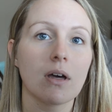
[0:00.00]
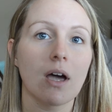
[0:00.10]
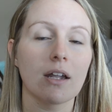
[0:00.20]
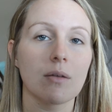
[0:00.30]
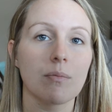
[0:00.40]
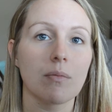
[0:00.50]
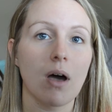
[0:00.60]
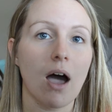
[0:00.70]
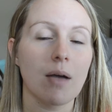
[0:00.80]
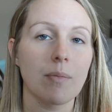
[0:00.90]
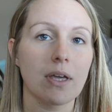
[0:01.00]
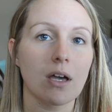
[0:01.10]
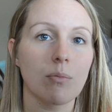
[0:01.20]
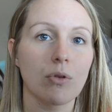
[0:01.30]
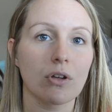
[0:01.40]
of eye
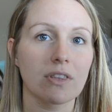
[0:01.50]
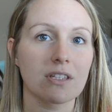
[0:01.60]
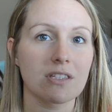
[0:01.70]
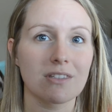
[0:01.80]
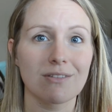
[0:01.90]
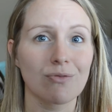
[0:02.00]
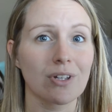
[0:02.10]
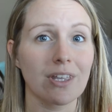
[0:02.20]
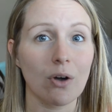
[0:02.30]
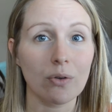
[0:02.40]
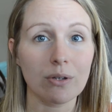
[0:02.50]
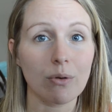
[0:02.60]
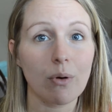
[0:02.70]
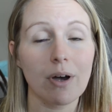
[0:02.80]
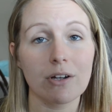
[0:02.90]
makeup look that really only
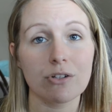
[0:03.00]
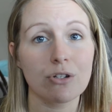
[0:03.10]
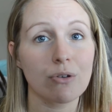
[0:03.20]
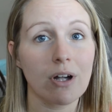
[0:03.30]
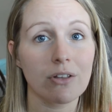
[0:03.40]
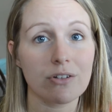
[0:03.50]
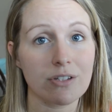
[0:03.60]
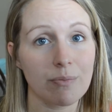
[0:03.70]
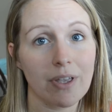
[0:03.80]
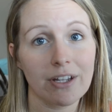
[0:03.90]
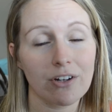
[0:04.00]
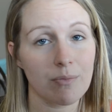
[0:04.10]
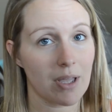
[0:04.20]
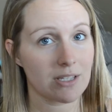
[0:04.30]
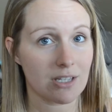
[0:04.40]
requires two colors, some liner and
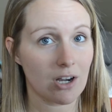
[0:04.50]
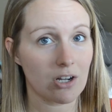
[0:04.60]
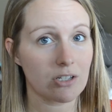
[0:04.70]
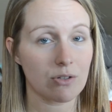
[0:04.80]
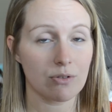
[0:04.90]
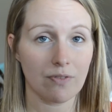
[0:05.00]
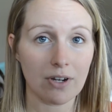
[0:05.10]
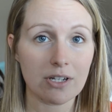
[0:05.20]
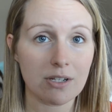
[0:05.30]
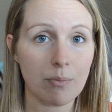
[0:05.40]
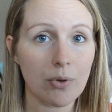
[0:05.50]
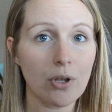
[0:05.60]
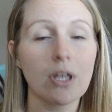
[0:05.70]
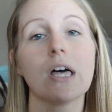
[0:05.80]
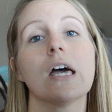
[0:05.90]
mascara, so it's very
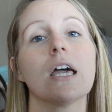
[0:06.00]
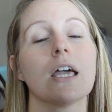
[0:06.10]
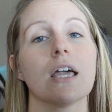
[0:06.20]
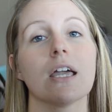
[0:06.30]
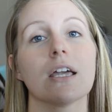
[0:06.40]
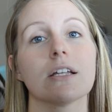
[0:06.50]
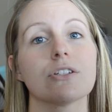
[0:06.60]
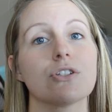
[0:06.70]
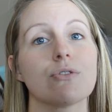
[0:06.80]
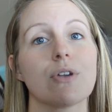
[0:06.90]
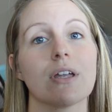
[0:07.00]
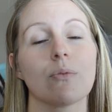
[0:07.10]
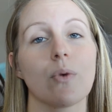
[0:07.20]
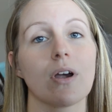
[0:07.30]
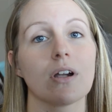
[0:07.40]
simple and you can
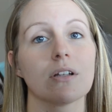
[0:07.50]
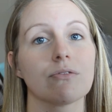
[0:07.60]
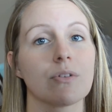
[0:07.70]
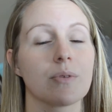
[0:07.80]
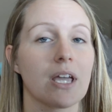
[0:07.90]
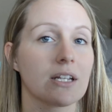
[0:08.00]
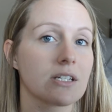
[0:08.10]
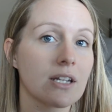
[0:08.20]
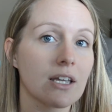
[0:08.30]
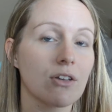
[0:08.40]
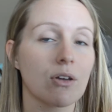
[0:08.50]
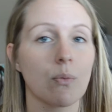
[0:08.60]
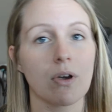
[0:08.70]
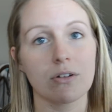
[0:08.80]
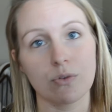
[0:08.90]
wear it from day into night. You can
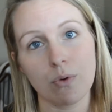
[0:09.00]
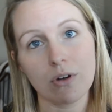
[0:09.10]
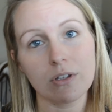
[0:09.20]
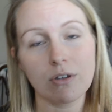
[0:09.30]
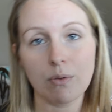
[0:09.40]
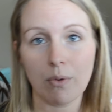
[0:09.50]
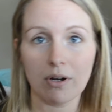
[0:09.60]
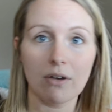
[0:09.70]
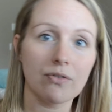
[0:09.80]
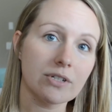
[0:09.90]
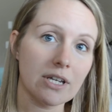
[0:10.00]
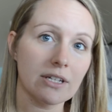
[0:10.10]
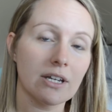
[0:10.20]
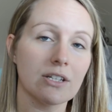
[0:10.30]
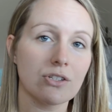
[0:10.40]
wear it to work, you can wear it out for date
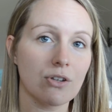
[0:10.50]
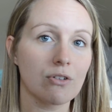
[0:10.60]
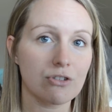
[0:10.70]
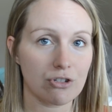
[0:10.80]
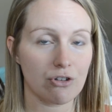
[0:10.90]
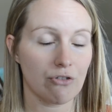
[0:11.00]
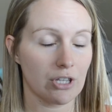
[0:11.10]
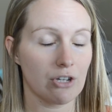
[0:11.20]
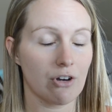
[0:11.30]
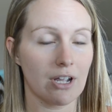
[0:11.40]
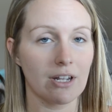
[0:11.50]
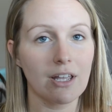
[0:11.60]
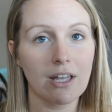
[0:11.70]
night, so it's just a really great